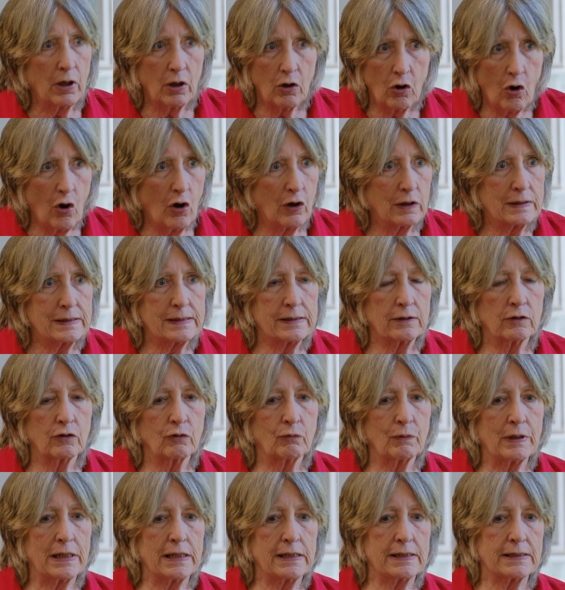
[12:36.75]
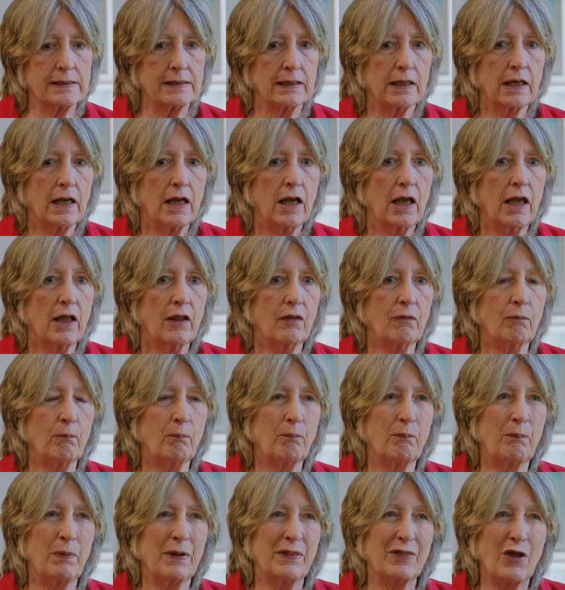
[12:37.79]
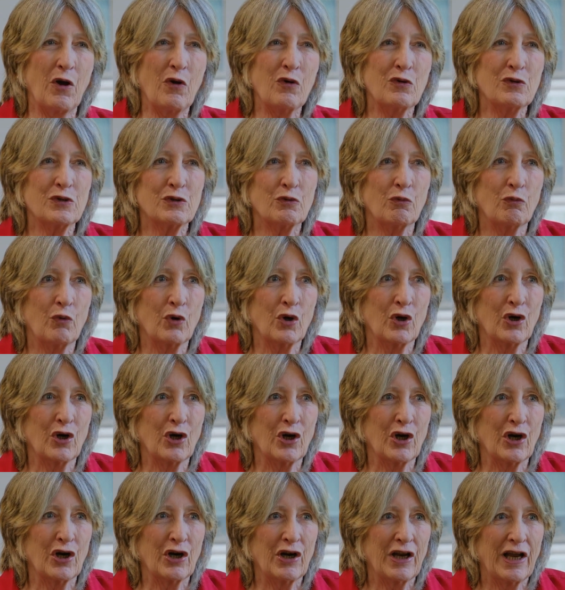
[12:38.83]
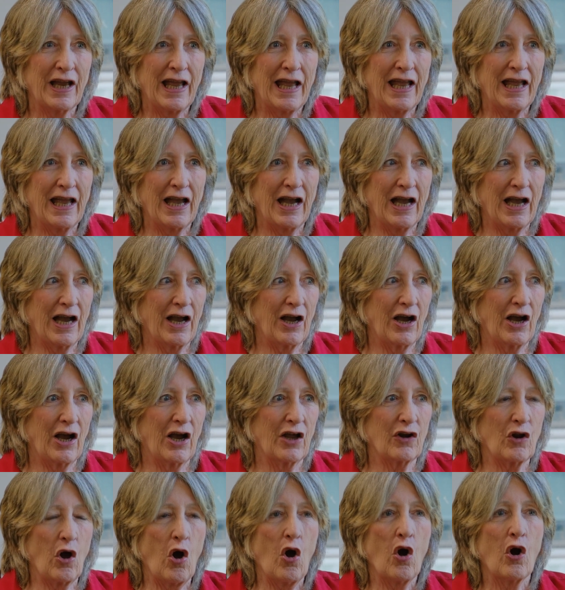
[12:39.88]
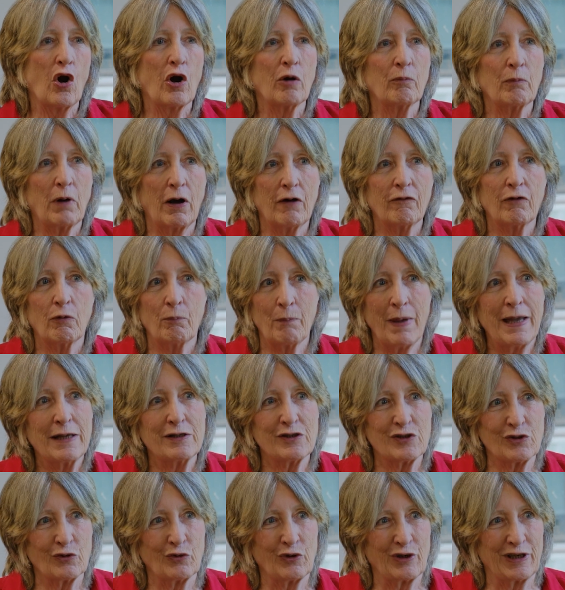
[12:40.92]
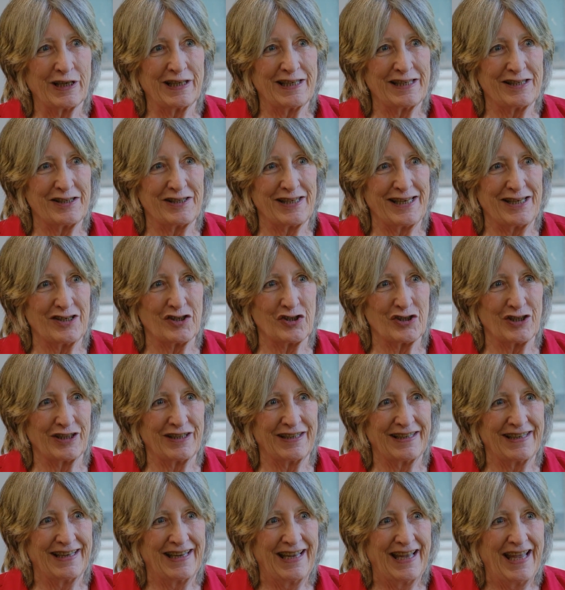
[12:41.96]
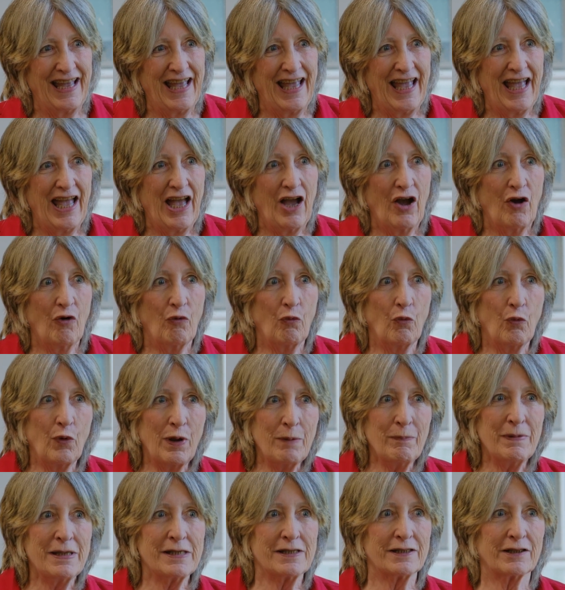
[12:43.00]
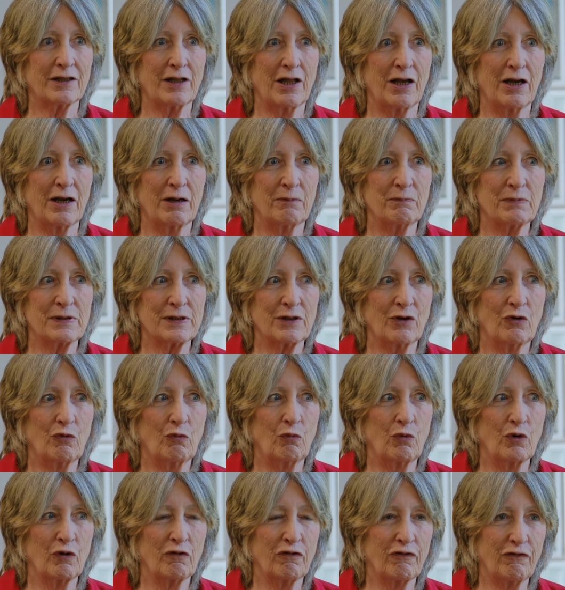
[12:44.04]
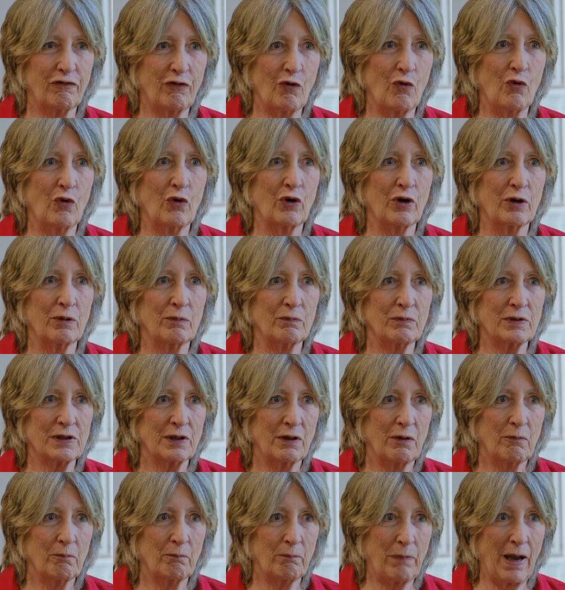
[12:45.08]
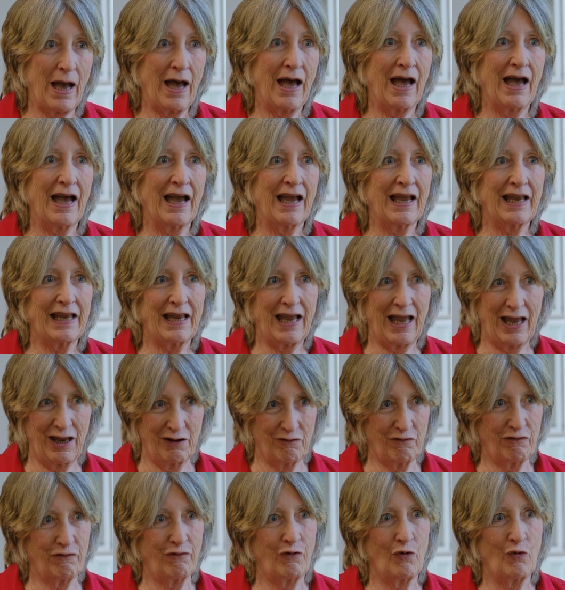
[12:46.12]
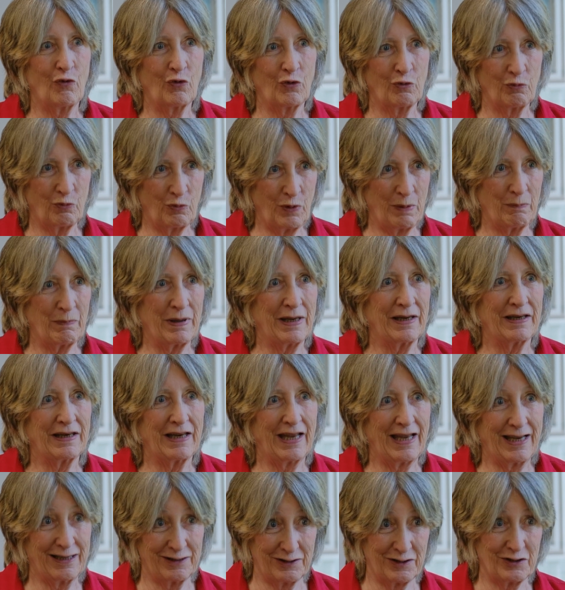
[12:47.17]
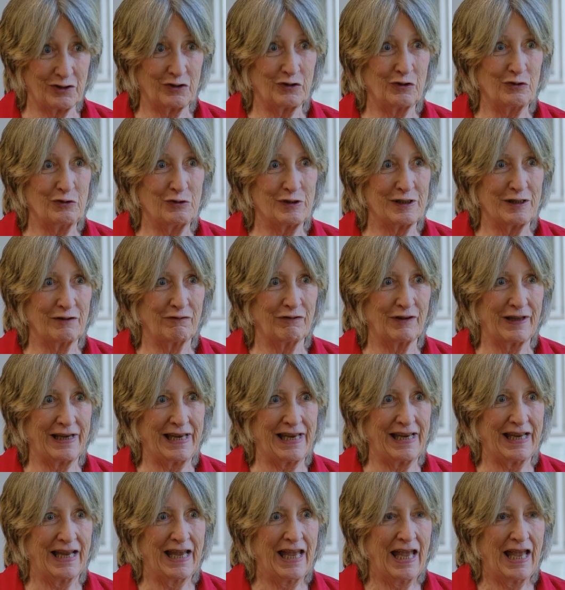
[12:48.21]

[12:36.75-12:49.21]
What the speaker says: auxiliaries, but those were an arm of a men's organization. Women's clubs were formed by and for women exclusively.